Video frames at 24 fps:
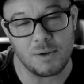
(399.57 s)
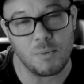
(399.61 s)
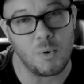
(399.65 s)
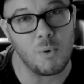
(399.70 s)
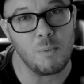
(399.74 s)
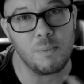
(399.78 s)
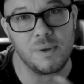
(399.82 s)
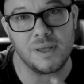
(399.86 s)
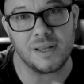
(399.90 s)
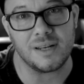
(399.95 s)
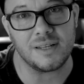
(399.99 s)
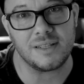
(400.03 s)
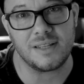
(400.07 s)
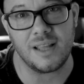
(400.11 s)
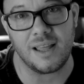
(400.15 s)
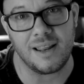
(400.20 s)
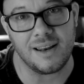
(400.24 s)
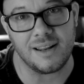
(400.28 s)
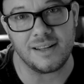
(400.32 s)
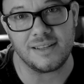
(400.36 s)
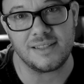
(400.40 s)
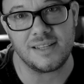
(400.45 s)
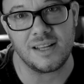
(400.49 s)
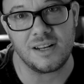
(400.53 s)
It won't be an
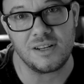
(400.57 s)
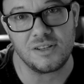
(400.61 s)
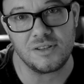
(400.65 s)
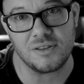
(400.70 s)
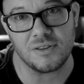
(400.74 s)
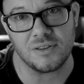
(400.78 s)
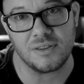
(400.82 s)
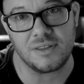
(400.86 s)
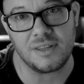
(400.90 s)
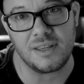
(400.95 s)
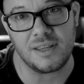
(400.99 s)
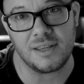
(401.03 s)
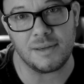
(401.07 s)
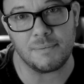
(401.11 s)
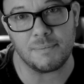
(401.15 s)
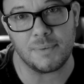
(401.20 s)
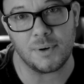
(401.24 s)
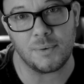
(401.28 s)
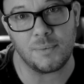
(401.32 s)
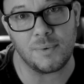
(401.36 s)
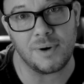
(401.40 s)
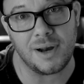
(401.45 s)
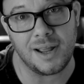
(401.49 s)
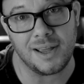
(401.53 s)
intentional thing,
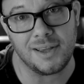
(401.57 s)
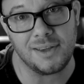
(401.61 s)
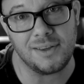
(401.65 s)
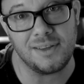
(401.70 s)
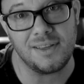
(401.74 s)
but when